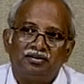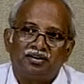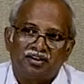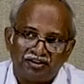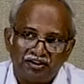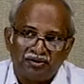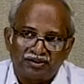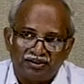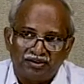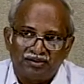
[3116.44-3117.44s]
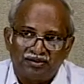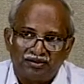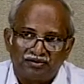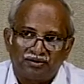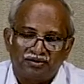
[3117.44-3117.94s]
continuously.
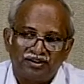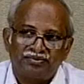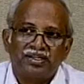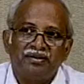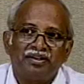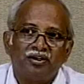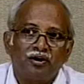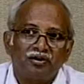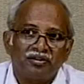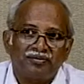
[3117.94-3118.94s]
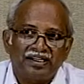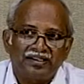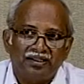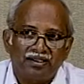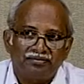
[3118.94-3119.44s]
So ships have a longer
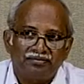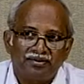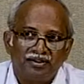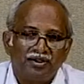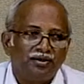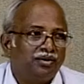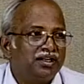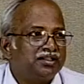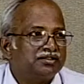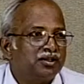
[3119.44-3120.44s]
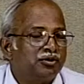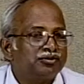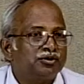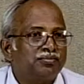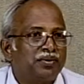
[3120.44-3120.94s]
fatigue life, whereas the
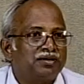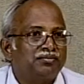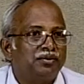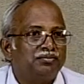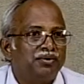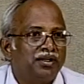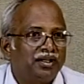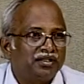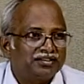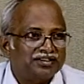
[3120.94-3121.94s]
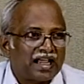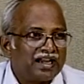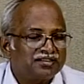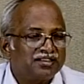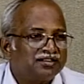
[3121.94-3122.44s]
offshore platform
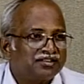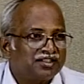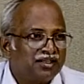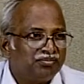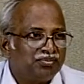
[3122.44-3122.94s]
stands at the same